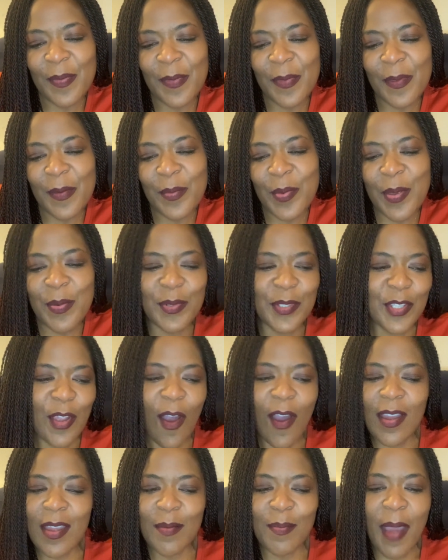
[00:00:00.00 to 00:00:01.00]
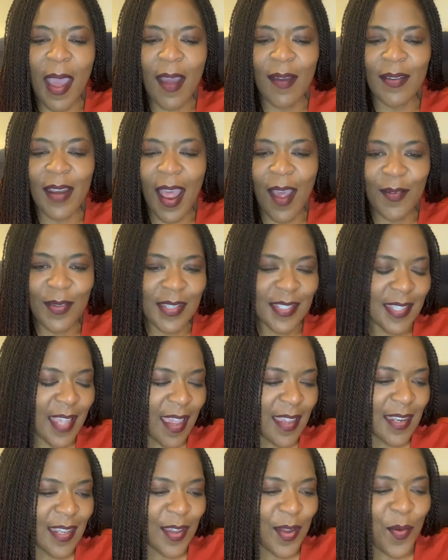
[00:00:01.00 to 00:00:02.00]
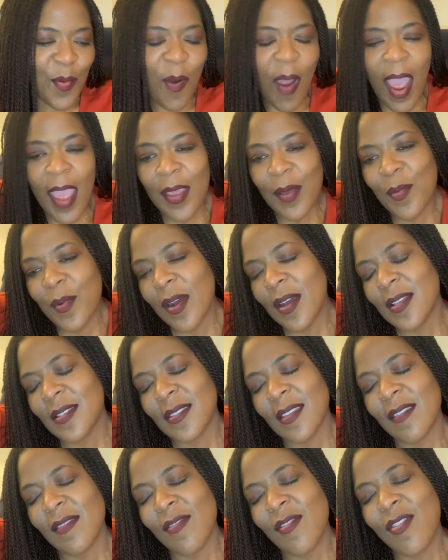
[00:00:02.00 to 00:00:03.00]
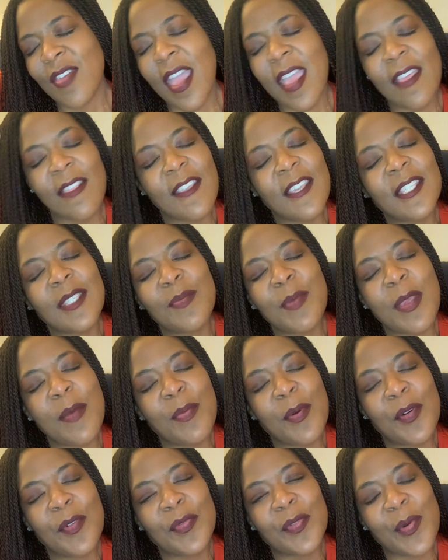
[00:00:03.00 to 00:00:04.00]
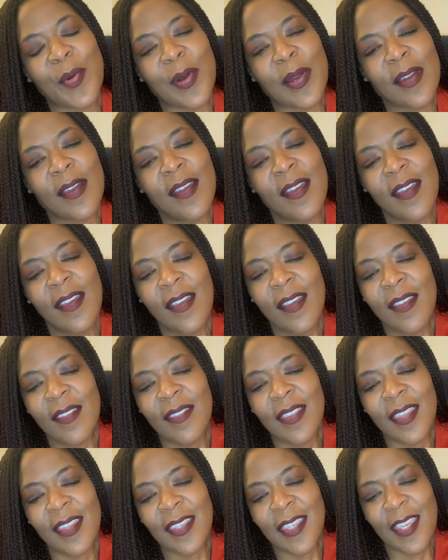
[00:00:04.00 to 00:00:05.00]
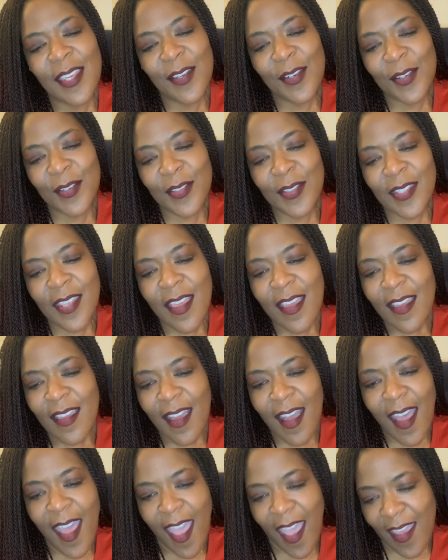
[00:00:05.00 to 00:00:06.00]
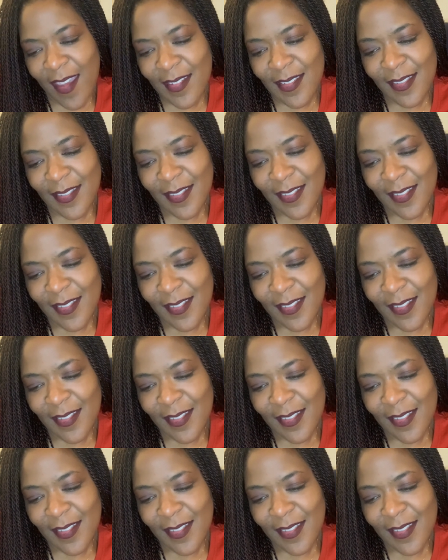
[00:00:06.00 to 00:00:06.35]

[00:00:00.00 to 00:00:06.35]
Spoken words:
we would talk about how exciting Hawaii was and thank these people for the years ahead.